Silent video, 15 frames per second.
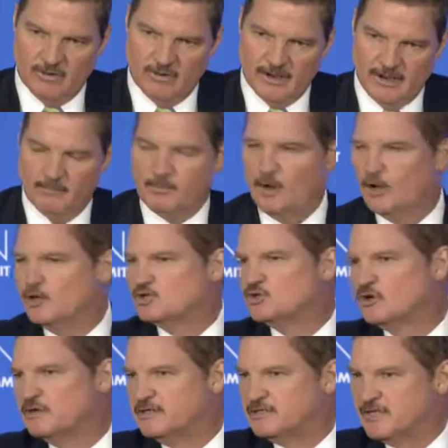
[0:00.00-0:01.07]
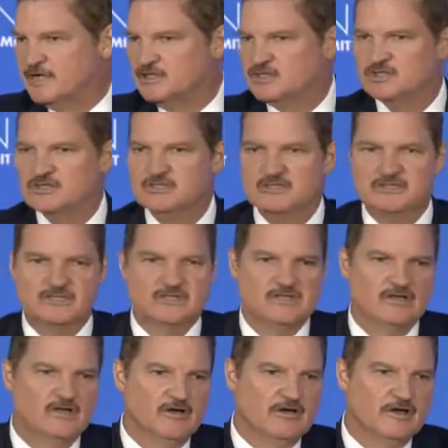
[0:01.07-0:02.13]
employers' organizations,
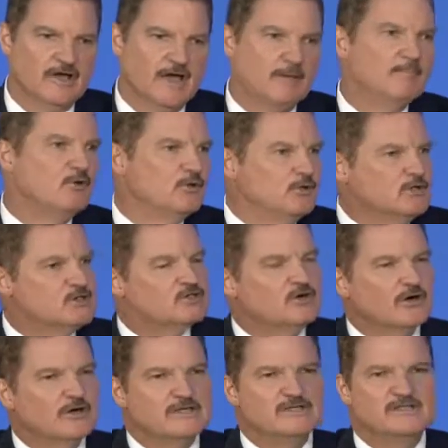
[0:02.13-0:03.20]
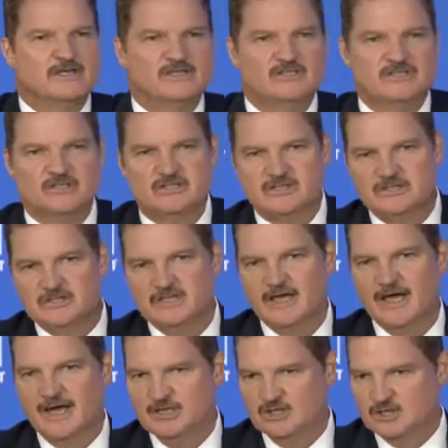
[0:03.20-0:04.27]
employees' organizations,
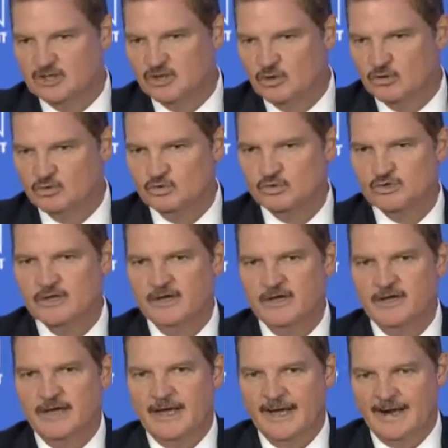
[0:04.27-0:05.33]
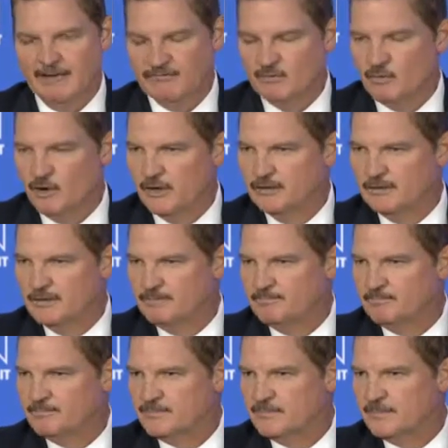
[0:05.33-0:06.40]
NGOs, and everyone,
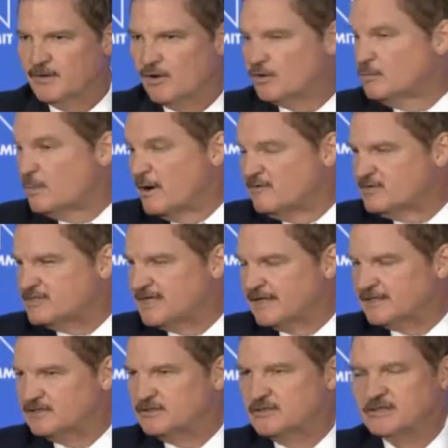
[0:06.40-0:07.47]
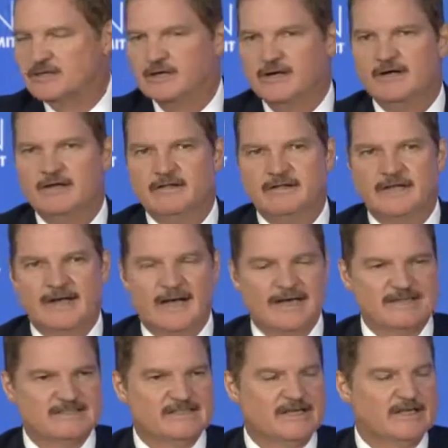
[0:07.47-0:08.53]
or the private sector, that
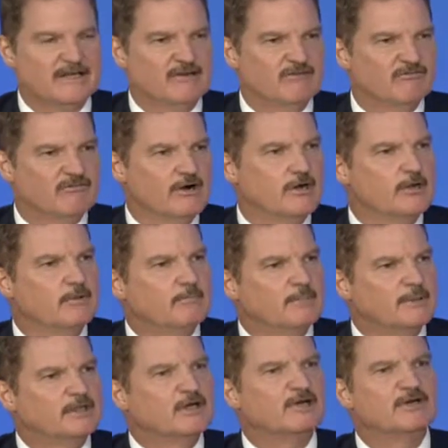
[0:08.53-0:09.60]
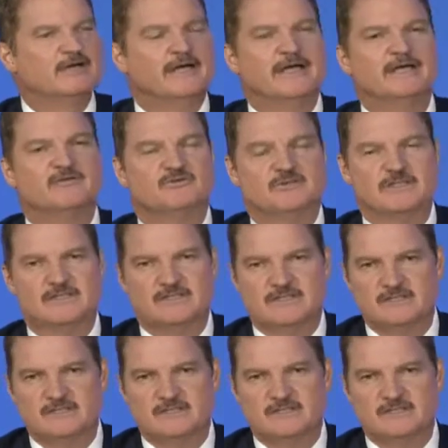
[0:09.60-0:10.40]
has a very particular interest.